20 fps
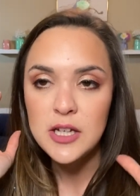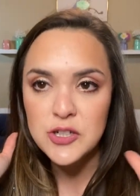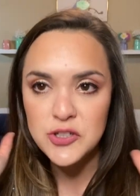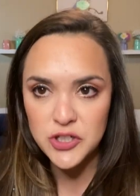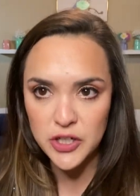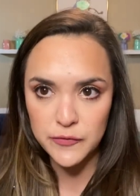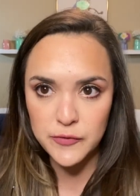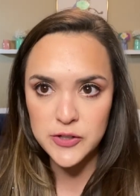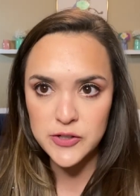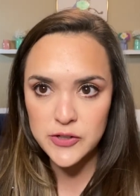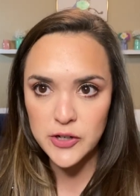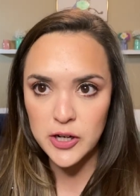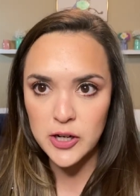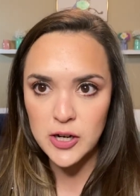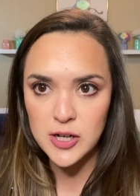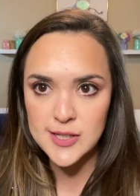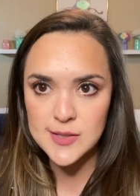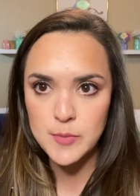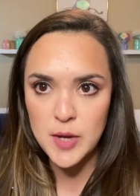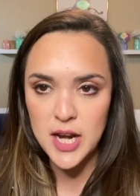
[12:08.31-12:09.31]
Jeffree Star
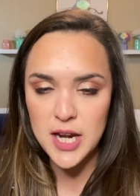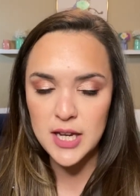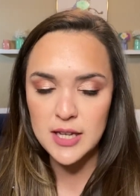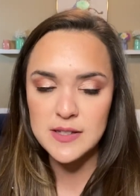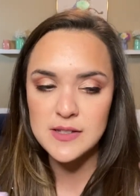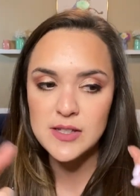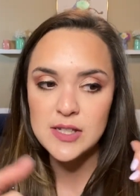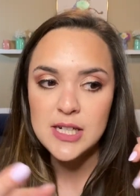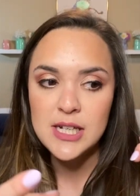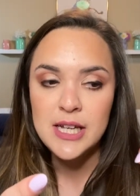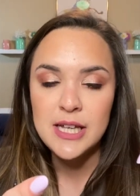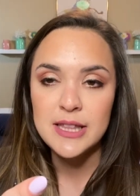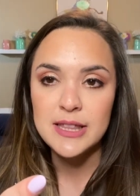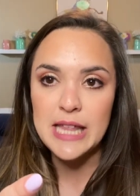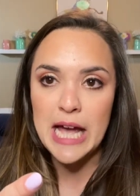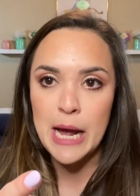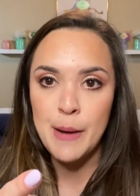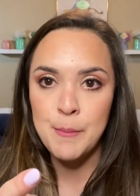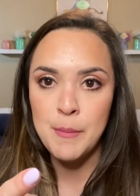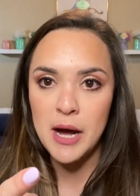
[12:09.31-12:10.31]
Cosmetics
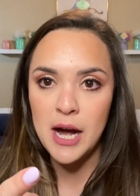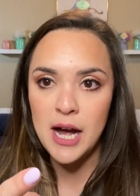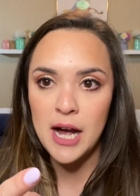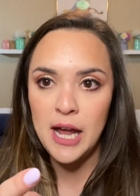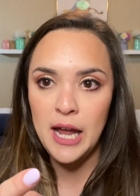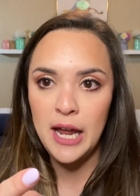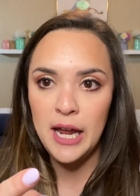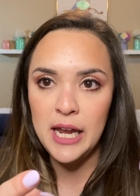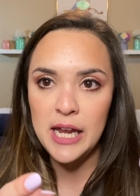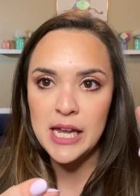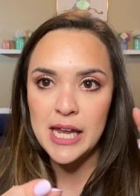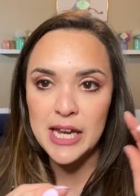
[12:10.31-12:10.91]
that my